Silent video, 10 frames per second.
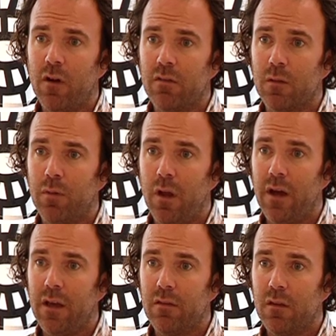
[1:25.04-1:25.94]
our
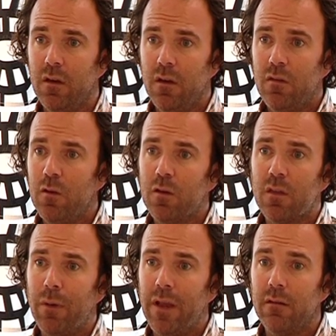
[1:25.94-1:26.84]
suppliers, so you could
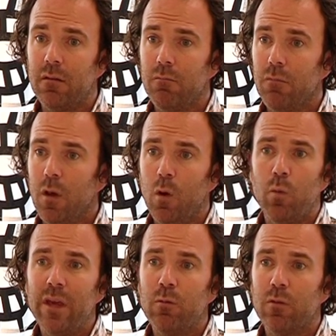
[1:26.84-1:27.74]
spend a
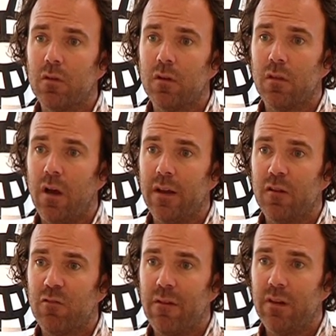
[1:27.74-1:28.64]
week with the designer
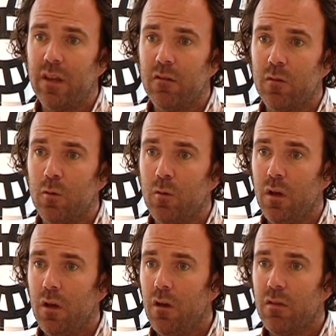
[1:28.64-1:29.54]
traveling to
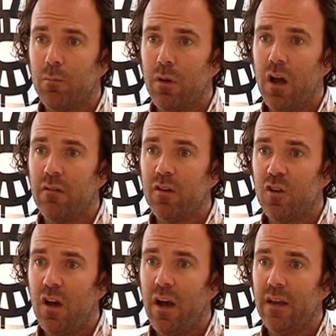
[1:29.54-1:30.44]
a supplier in
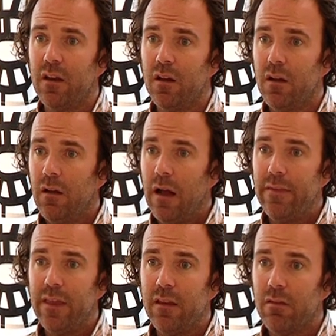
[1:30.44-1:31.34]
China
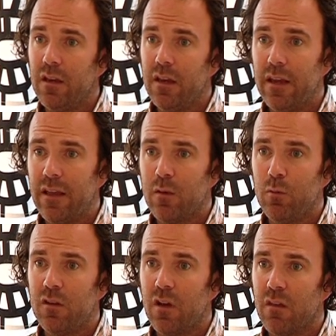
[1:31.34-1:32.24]
and then sitting next to
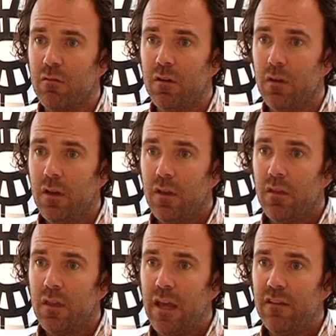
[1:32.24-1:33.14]
each other and
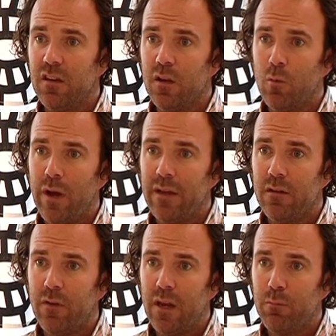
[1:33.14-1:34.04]
sketching away,
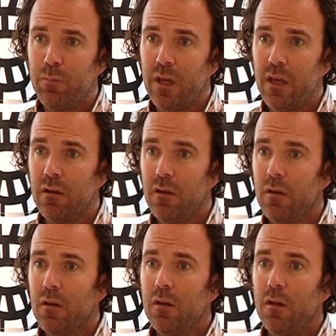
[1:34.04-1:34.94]
developing,
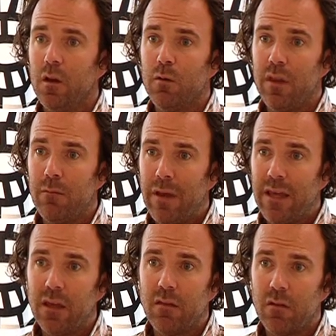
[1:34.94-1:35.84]
and then
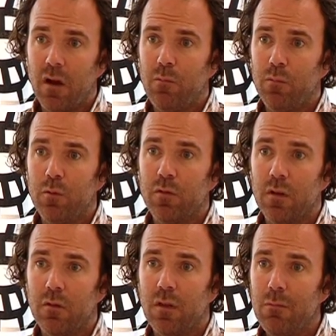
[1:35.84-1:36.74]
making samples.
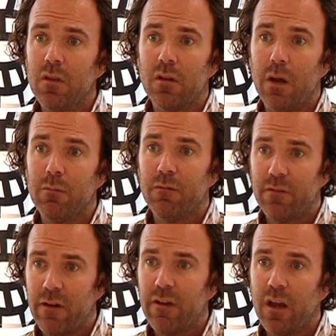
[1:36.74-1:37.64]
So some of the time you're
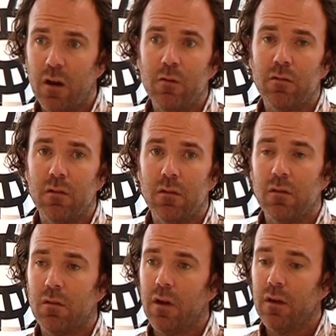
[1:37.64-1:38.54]
very close to the
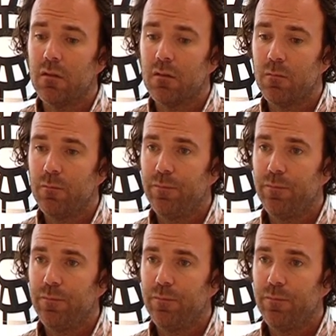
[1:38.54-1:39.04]
designers.